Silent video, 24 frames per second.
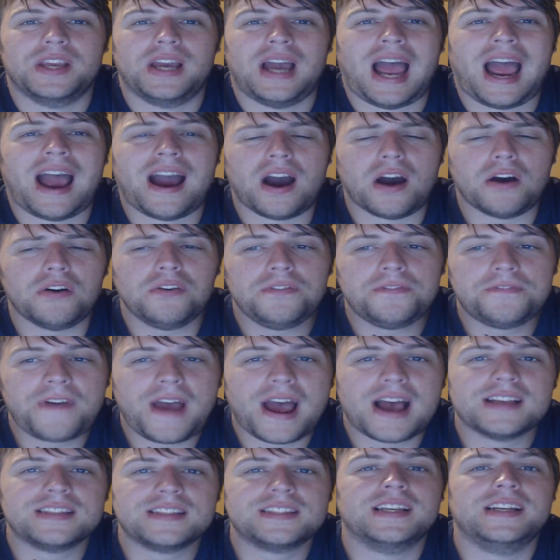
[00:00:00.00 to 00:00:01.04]
how
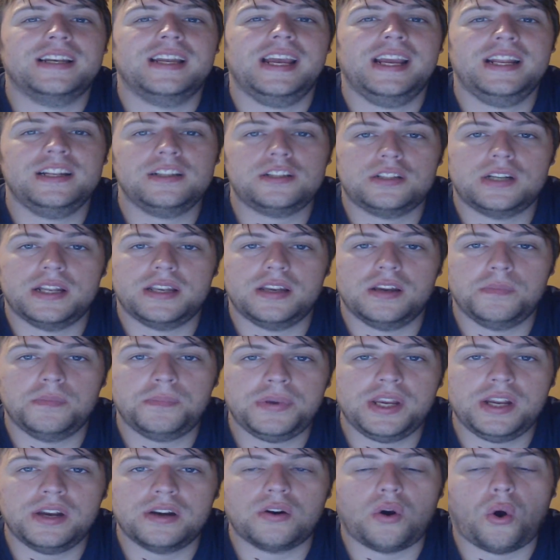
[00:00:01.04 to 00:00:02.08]
fast can internet
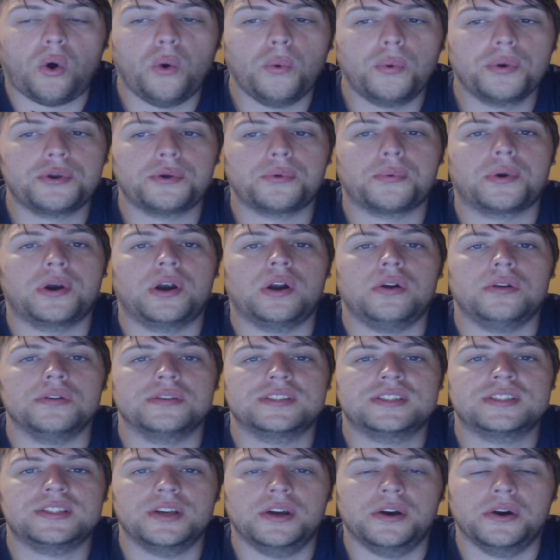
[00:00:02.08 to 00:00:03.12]
appear over the world
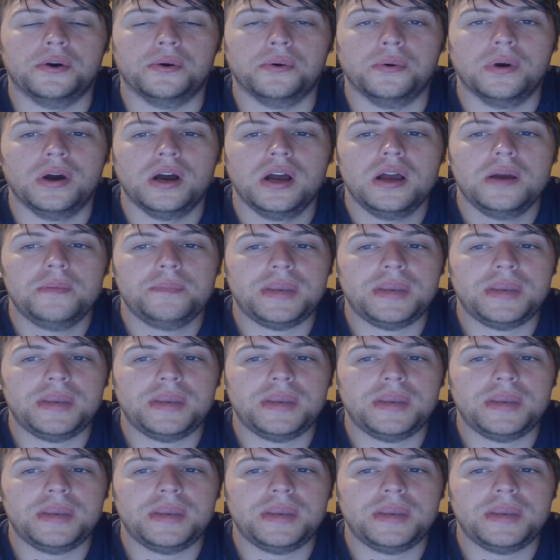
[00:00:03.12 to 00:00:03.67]
so